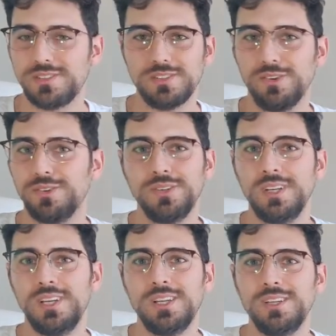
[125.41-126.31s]
So
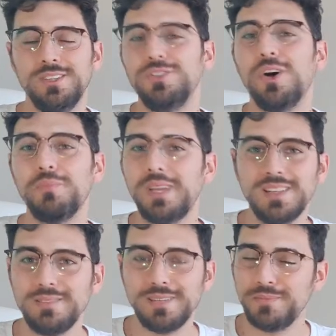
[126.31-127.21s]
you don't
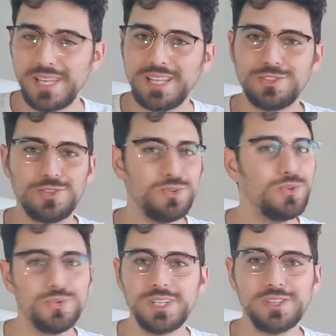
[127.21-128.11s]
need me to
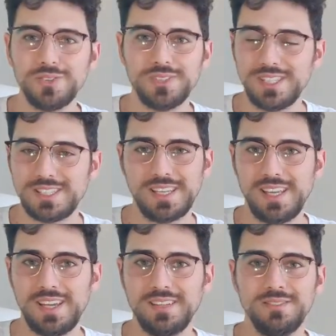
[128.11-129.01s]
redo this
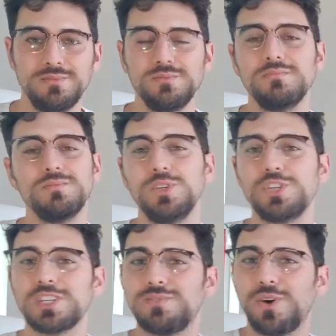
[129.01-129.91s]
again. We'll
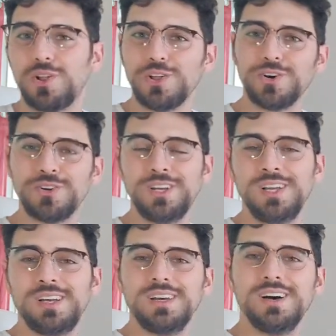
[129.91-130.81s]
just follow
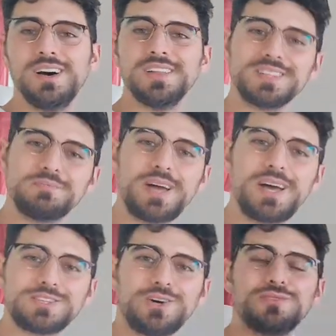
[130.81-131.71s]
the
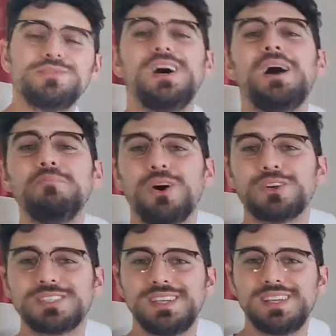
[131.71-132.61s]
path of
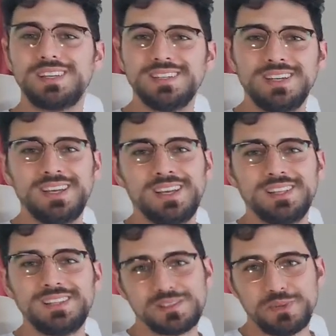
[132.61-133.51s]
unboxing
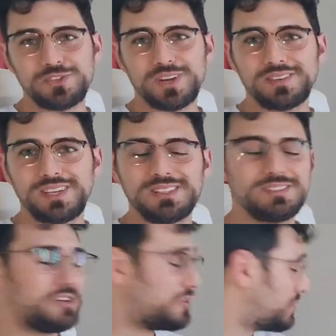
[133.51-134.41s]
this mid-drive kit.
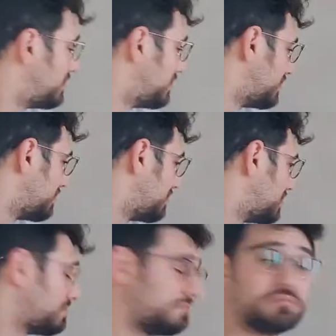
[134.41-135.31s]
So
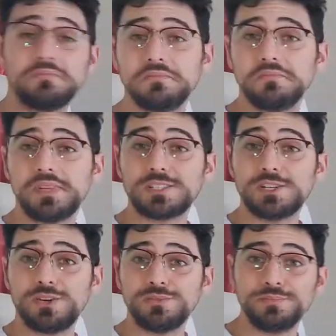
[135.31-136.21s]
let's go.